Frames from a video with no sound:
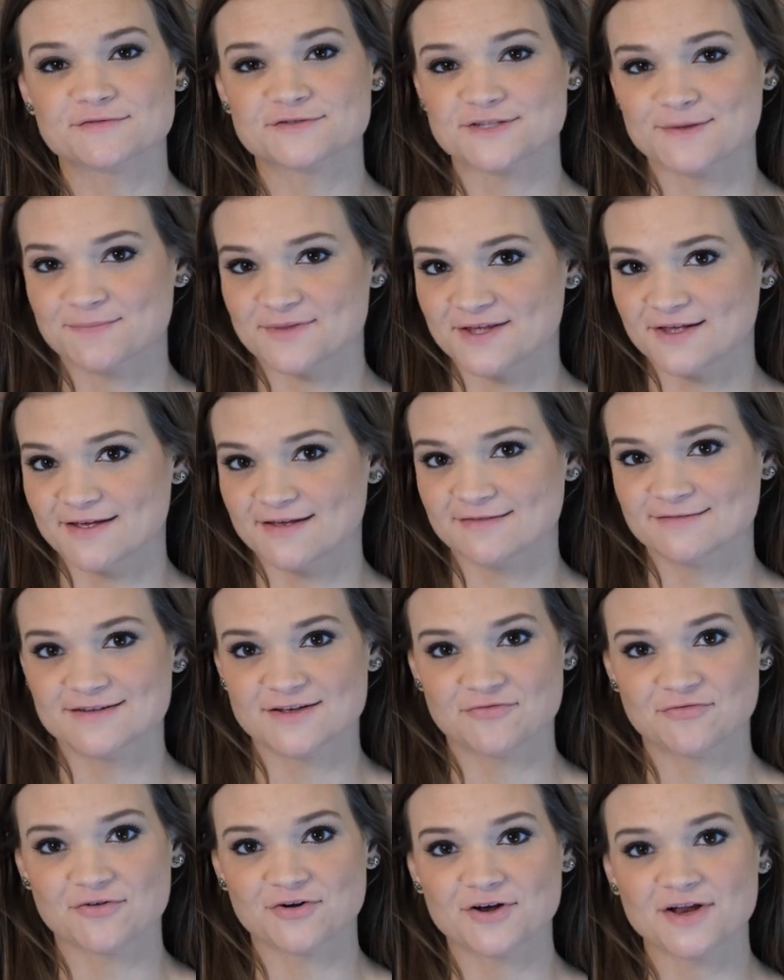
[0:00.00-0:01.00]
something
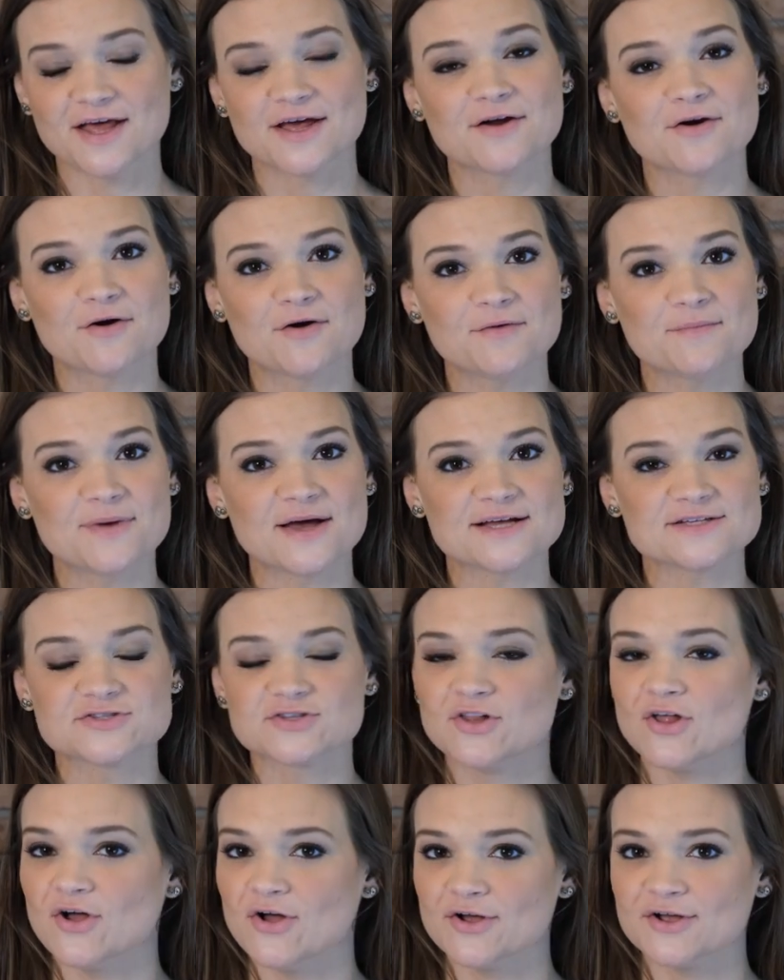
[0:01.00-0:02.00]
different at home, as
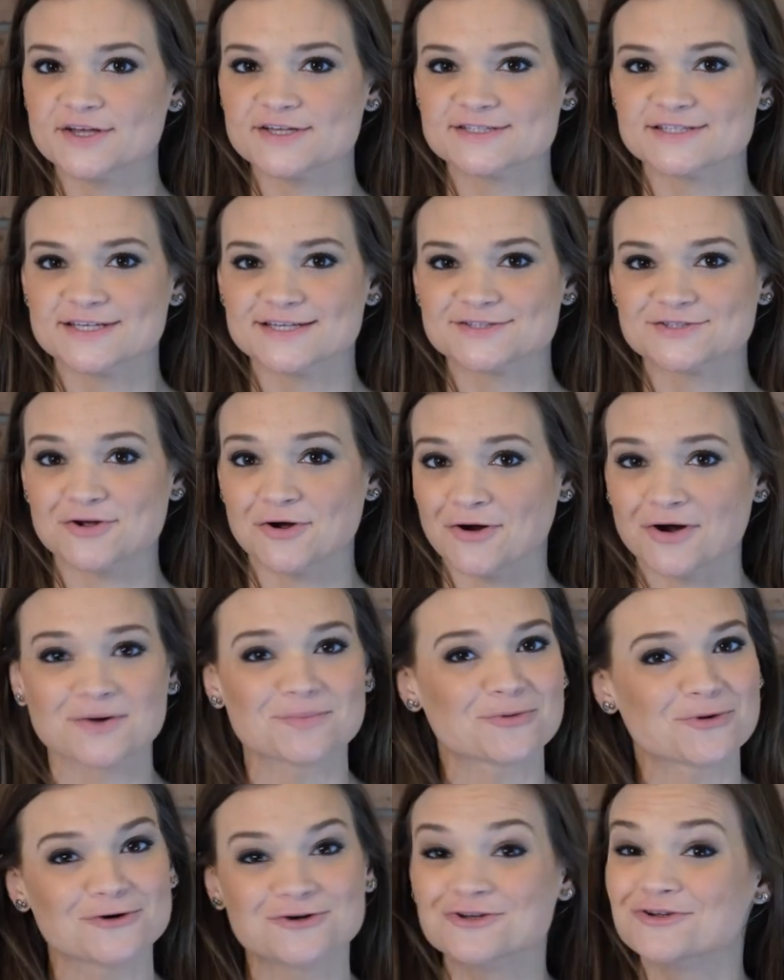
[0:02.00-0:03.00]
long as it's
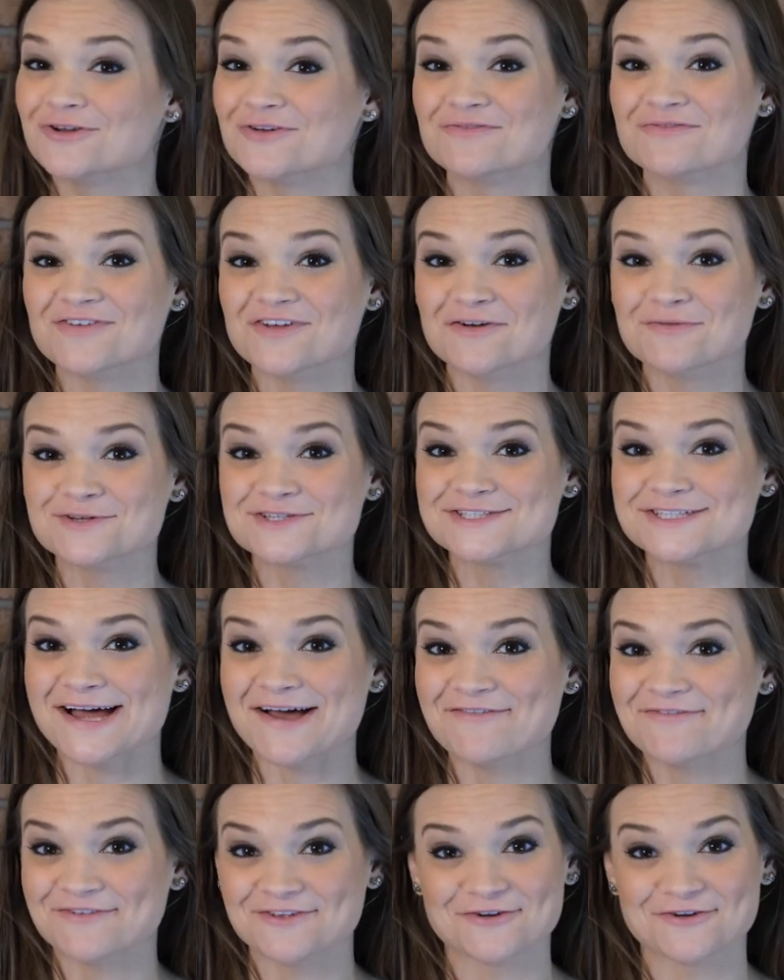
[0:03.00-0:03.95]
cardboard you can fill with stuff,